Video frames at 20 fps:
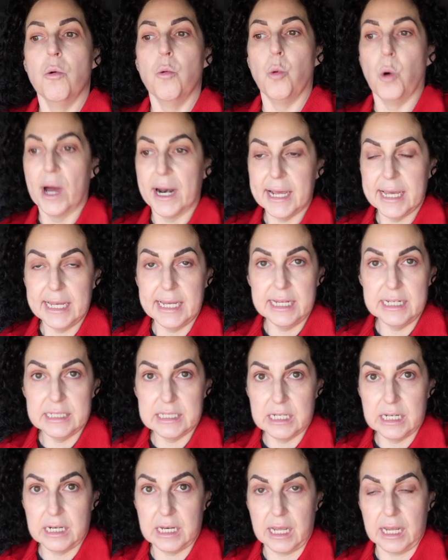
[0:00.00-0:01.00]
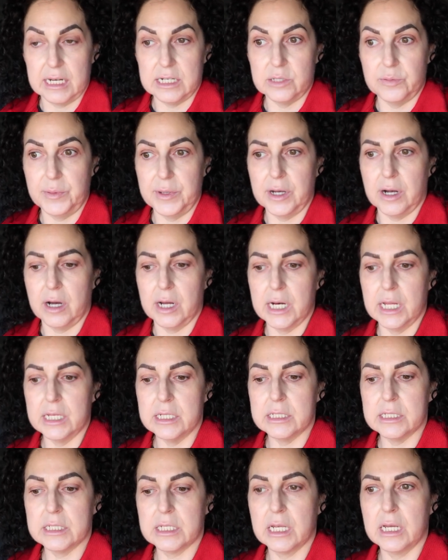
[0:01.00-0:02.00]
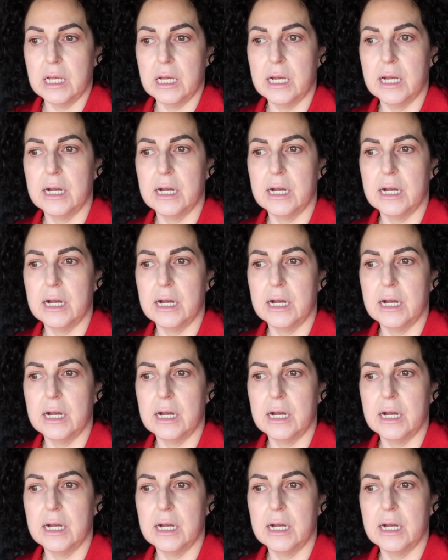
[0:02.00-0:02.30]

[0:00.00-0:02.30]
what I eat today, to be honest.